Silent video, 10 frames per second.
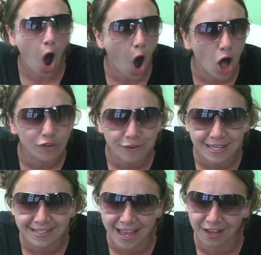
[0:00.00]
all for the
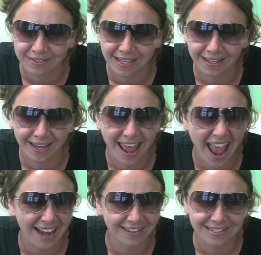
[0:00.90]
sake of selling an
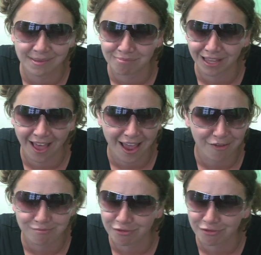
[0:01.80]
endless supply of